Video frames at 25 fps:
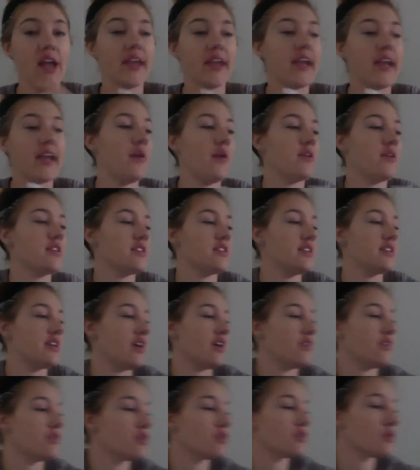Can't wait to see
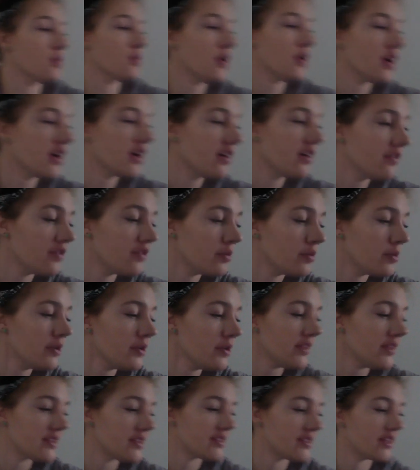how those work for
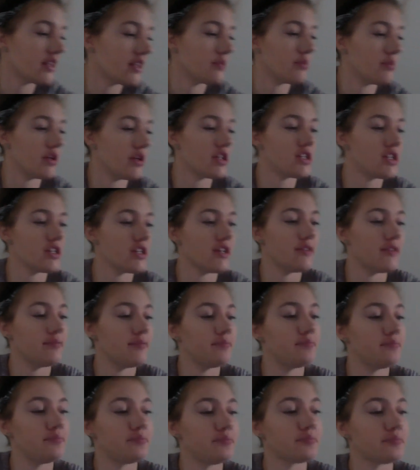birthday celebration.
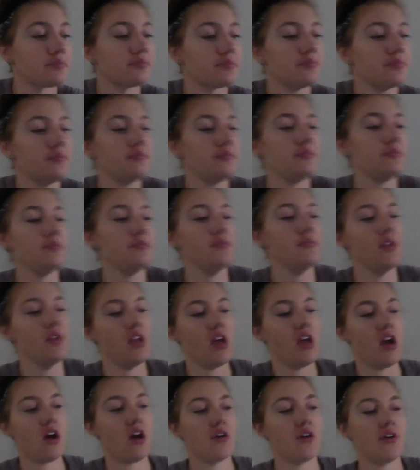
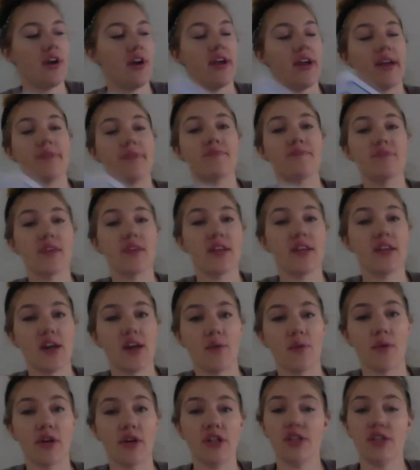All right, and now
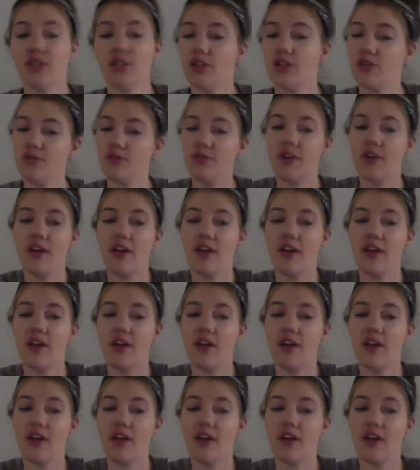we're gonna do